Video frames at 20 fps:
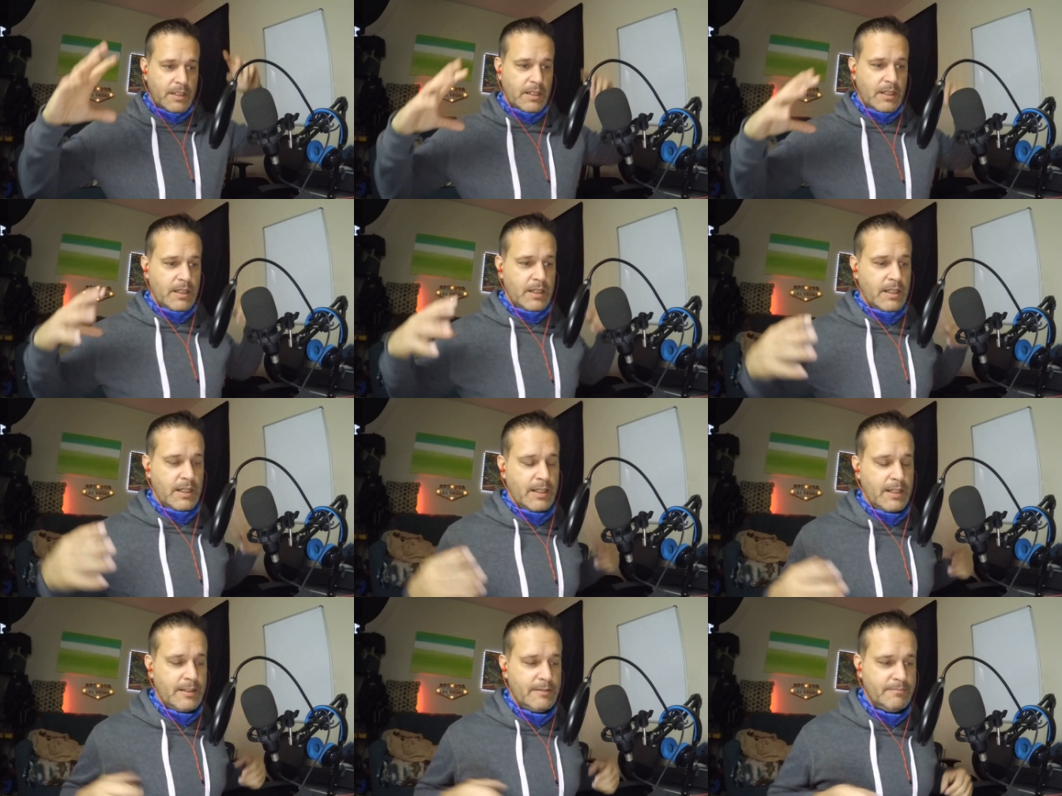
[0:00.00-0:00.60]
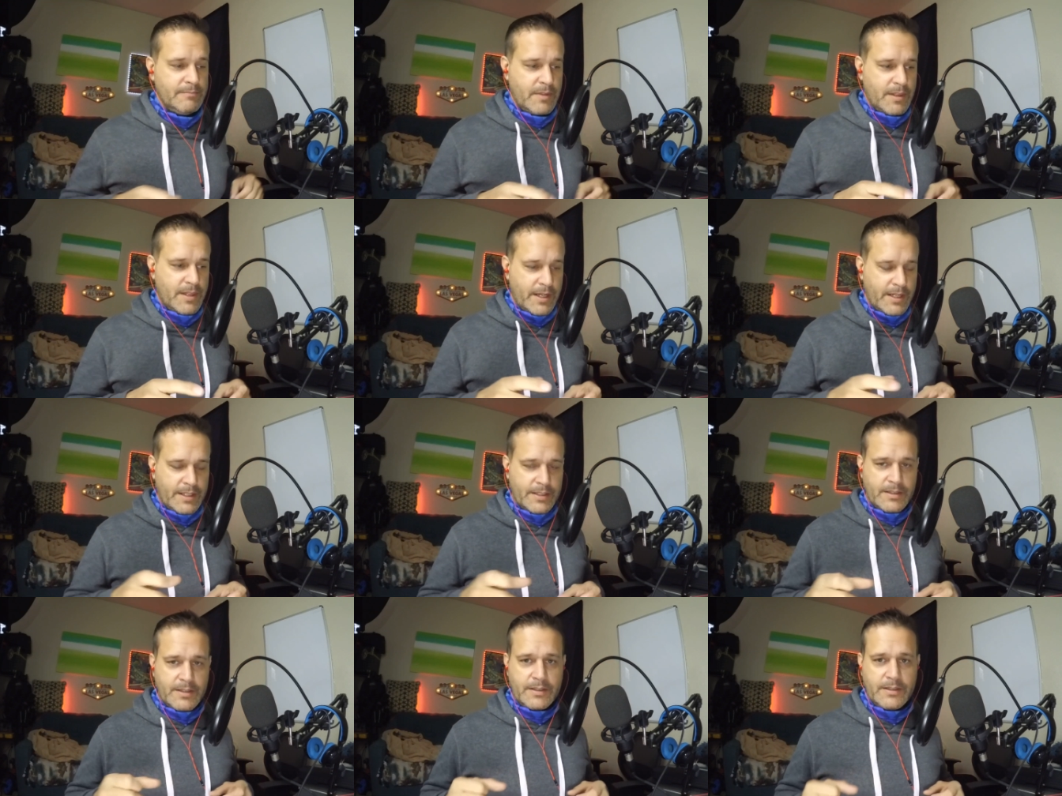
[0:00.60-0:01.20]

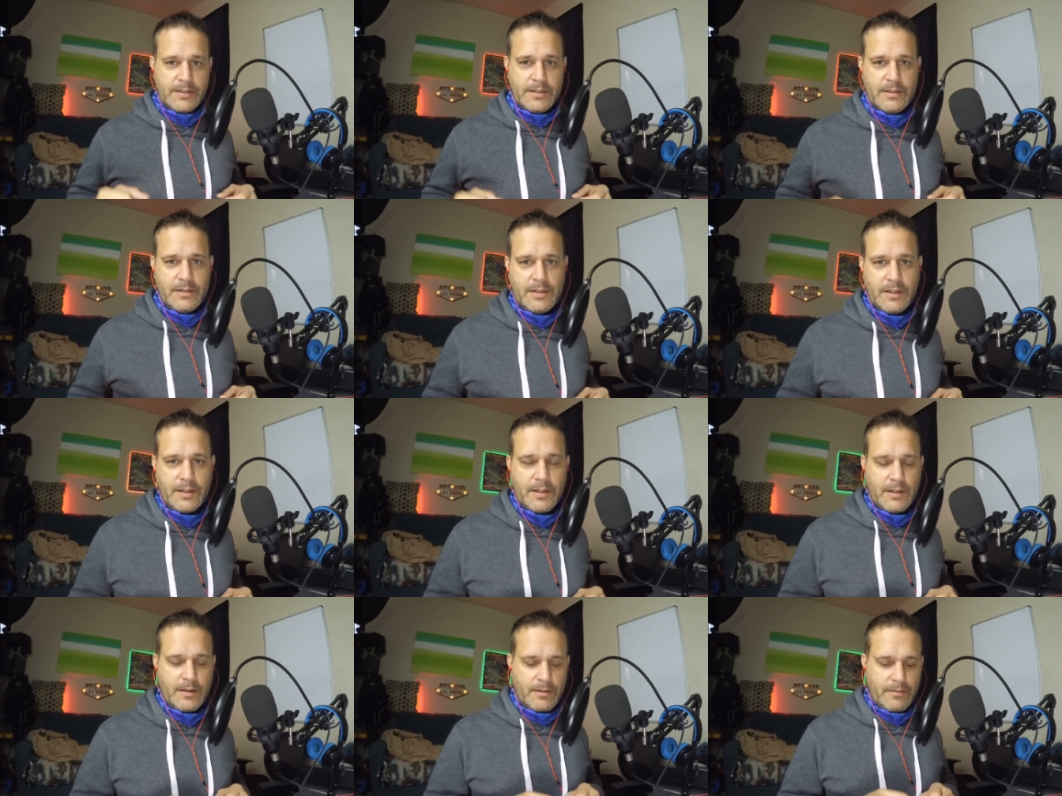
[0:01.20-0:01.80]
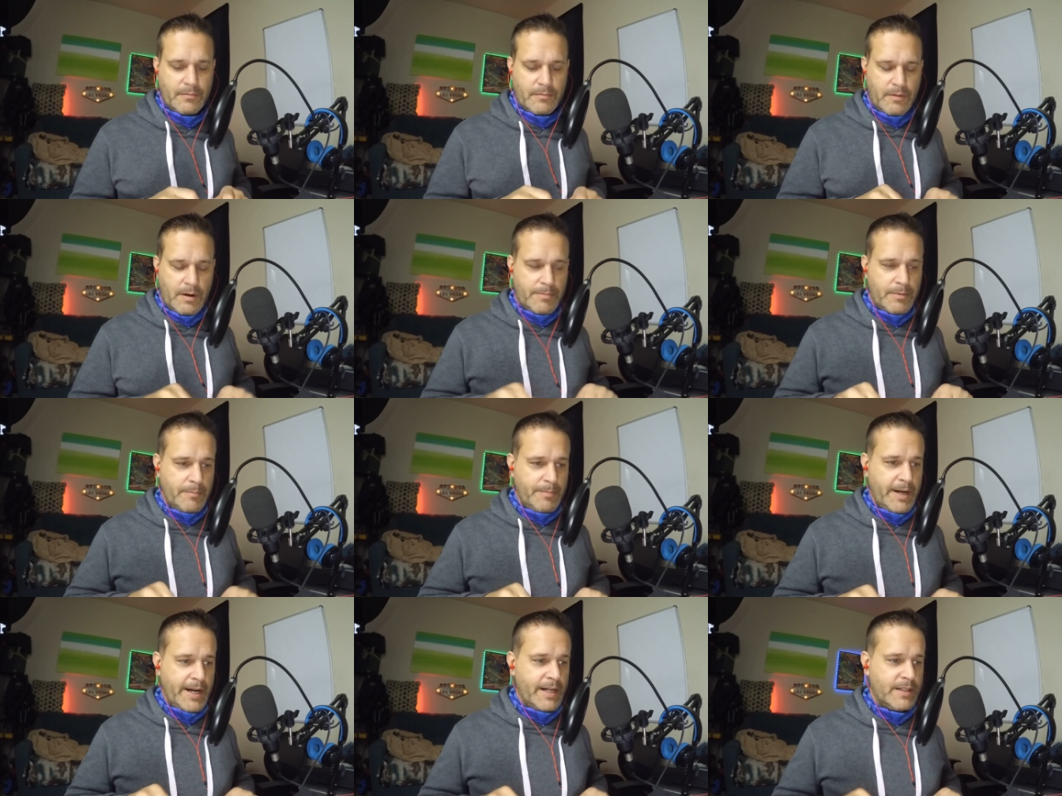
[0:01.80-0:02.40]
thicknesses to the rubber
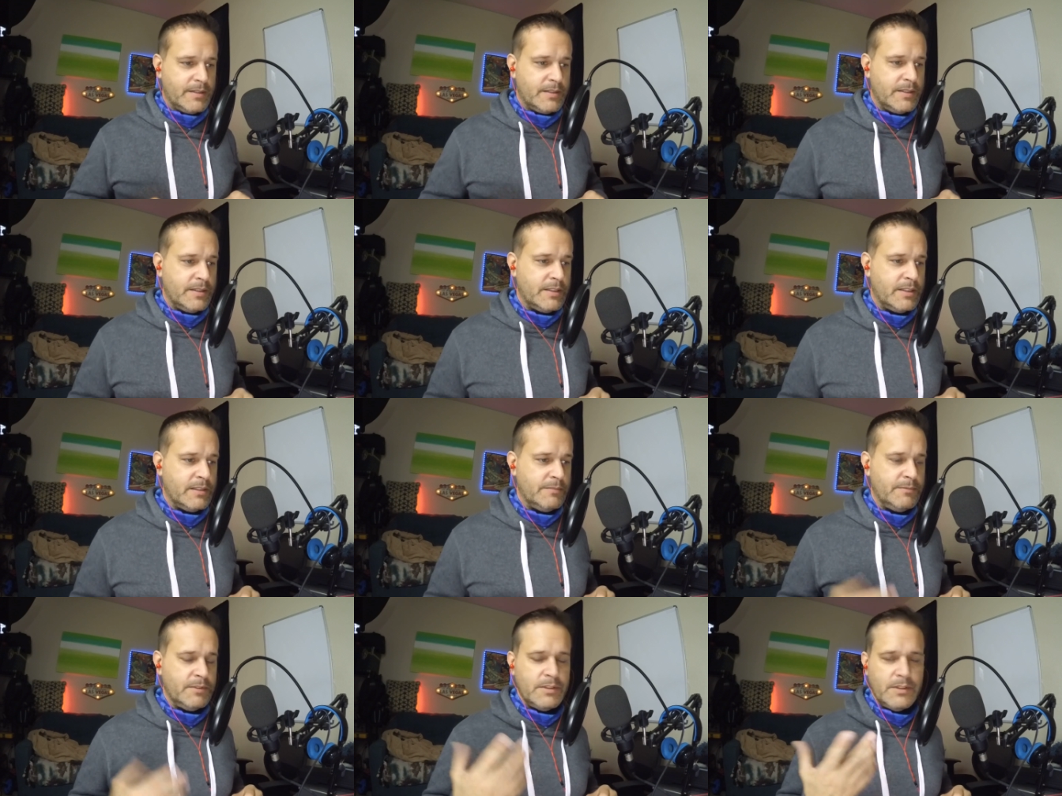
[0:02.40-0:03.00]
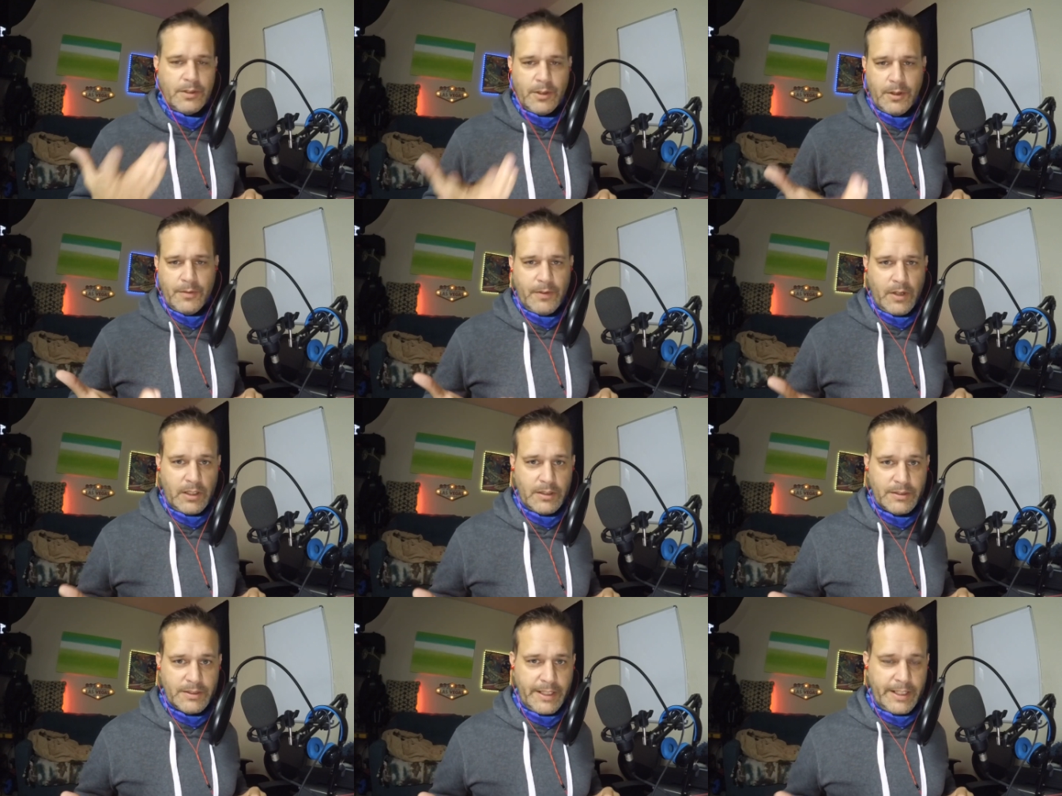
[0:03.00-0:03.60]
band systems. You've
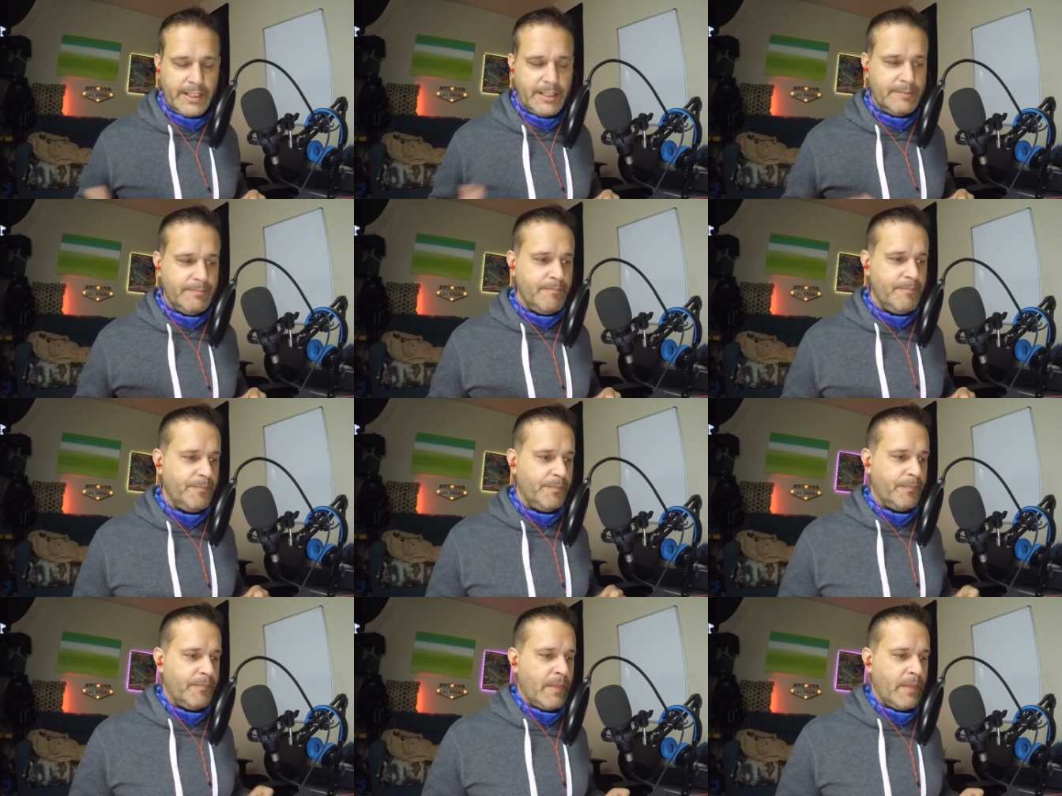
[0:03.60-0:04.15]
all seen them.